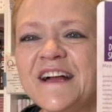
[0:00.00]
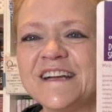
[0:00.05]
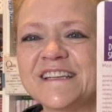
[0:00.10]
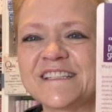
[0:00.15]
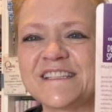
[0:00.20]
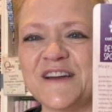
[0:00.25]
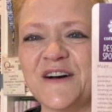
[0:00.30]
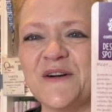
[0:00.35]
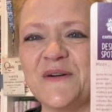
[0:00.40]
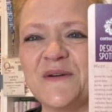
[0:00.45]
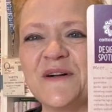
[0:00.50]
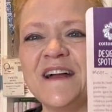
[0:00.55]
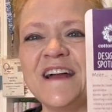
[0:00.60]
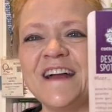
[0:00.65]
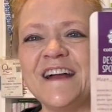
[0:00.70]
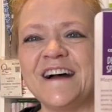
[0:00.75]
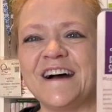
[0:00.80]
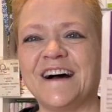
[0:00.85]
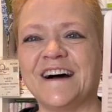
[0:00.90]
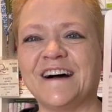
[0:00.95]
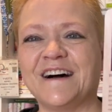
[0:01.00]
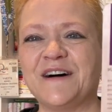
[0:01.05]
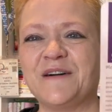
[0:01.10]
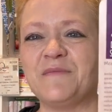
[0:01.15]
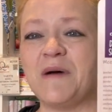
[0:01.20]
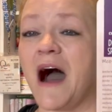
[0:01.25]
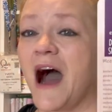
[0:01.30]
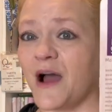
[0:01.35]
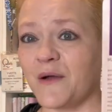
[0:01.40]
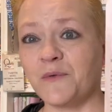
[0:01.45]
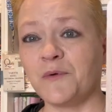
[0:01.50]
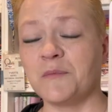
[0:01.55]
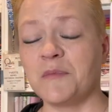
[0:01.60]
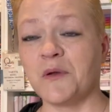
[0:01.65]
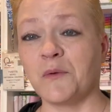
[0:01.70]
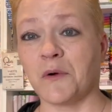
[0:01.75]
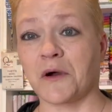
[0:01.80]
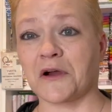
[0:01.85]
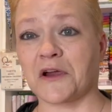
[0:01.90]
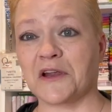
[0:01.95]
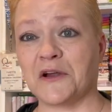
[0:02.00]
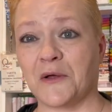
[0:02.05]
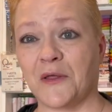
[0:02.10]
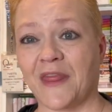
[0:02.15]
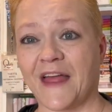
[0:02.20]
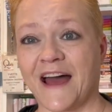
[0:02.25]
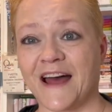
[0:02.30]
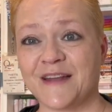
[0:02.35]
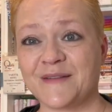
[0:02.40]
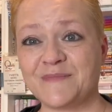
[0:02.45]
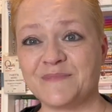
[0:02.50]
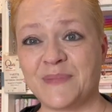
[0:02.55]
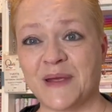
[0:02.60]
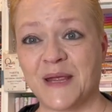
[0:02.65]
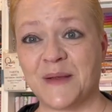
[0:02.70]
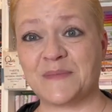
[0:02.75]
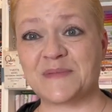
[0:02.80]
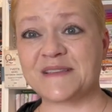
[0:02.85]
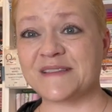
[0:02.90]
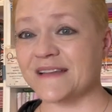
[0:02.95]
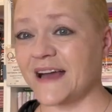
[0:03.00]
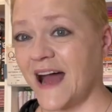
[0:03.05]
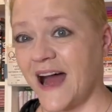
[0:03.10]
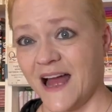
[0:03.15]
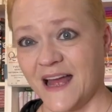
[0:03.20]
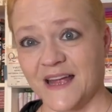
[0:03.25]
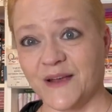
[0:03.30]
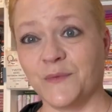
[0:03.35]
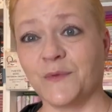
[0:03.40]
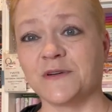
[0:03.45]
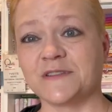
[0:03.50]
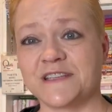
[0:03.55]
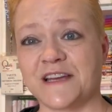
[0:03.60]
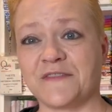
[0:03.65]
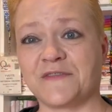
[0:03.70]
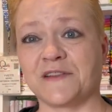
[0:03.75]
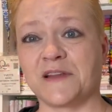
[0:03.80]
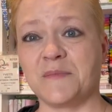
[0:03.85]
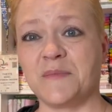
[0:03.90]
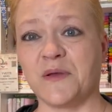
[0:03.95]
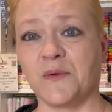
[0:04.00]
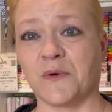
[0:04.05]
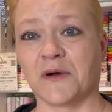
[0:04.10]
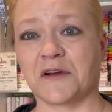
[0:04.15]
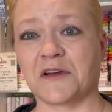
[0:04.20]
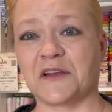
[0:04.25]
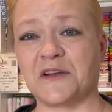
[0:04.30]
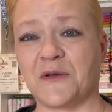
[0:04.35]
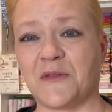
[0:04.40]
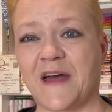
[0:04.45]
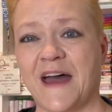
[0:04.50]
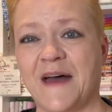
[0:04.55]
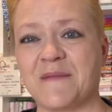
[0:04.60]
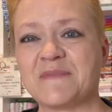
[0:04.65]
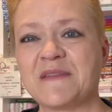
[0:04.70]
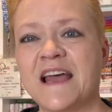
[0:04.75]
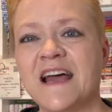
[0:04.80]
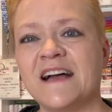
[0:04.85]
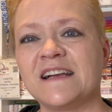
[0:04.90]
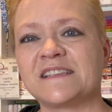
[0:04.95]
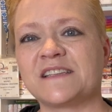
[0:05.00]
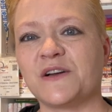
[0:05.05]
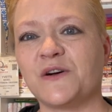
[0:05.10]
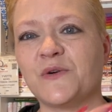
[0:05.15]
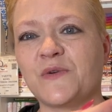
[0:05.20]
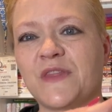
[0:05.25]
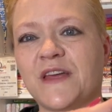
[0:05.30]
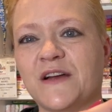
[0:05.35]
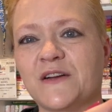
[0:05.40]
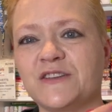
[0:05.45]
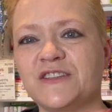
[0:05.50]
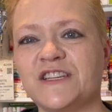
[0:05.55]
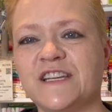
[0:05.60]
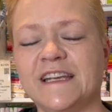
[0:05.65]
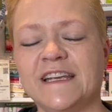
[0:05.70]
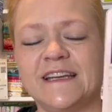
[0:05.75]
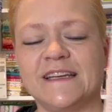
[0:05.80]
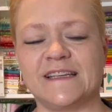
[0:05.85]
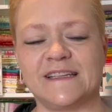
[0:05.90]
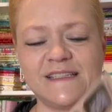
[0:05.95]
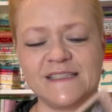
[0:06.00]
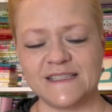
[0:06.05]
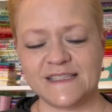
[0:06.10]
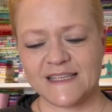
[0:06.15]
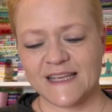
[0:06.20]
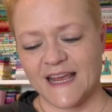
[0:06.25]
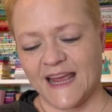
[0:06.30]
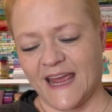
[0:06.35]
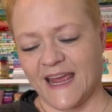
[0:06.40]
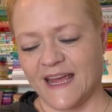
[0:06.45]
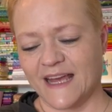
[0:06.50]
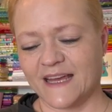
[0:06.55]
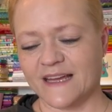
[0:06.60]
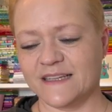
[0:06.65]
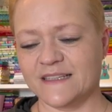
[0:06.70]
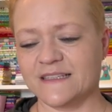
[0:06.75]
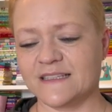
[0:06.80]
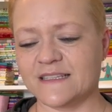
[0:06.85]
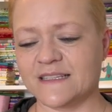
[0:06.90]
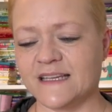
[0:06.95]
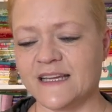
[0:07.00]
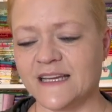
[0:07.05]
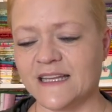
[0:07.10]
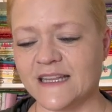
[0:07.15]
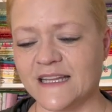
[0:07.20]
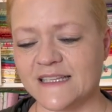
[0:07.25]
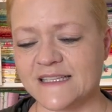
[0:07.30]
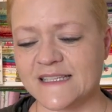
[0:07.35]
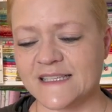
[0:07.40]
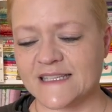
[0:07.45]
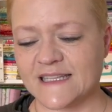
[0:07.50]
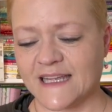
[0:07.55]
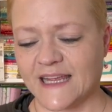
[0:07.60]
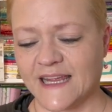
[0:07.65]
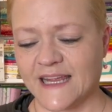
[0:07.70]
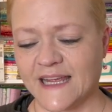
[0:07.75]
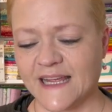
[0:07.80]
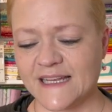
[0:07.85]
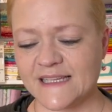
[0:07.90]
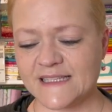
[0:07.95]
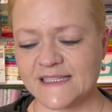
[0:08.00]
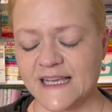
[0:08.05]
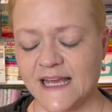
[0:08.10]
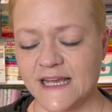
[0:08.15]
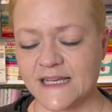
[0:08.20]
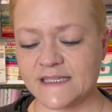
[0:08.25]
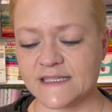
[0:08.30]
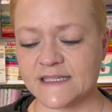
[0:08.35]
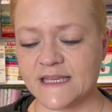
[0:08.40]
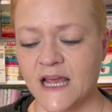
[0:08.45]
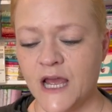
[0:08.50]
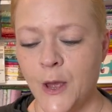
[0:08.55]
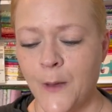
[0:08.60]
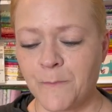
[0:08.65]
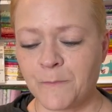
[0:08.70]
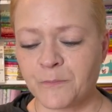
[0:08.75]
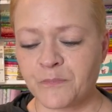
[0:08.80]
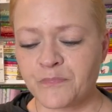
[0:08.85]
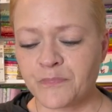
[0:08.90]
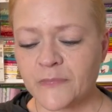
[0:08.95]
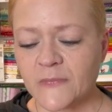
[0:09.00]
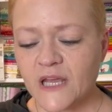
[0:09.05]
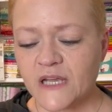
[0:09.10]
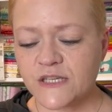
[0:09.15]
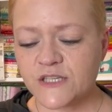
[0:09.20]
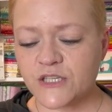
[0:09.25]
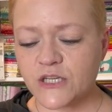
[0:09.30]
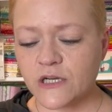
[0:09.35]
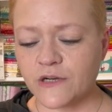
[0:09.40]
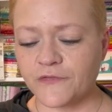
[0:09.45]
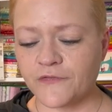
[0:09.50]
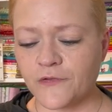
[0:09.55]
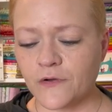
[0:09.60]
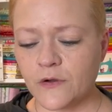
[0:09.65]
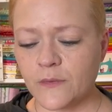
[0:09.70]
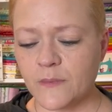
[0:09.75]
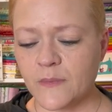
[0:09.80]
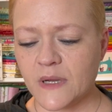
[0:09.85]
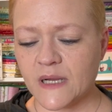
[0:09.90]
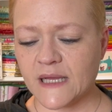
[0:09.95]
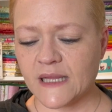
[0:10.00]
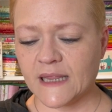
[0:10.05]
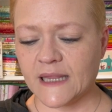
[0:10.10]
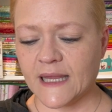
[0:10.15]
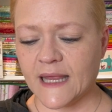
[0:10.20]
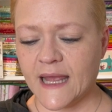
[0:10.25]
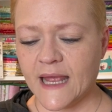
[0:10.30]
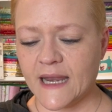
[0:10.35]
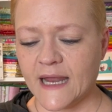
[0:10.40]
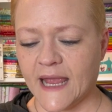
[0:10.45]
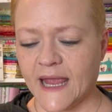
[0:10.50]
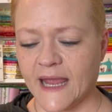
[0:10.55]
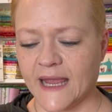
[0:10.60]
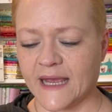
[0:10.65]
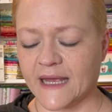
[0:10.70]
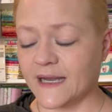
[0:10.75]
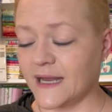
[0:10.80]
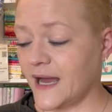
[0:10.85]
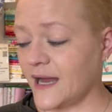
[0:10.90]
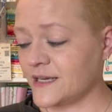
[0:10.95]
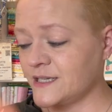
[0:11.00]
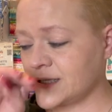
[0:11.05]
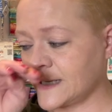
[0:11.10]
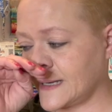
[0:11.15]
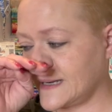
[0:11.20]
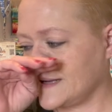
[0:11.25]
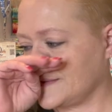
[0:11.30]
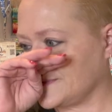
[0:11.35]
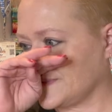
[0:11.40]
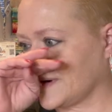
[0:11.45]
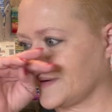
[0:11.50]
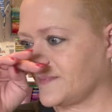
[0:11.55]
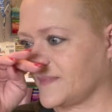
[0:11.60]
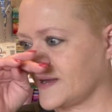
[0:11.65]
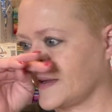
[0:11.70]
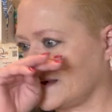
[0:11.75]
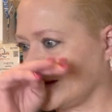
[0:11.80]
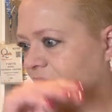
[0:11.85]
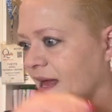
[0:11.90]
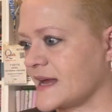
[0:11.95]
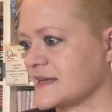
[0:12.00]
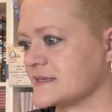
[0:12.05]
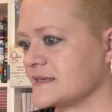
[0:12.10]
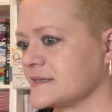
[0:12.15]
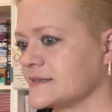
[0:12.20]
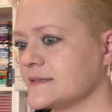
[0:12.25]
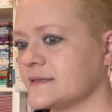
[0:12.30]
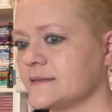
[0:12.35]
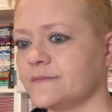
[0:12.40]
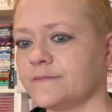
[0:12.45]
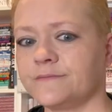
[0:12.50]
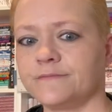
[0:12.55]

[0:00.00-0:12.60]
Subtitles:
So I will be working on that, peeps. I will definitely be working on that. So there she is, and let's see. It says Jennifer McClanahan. I didn't bring my glasses.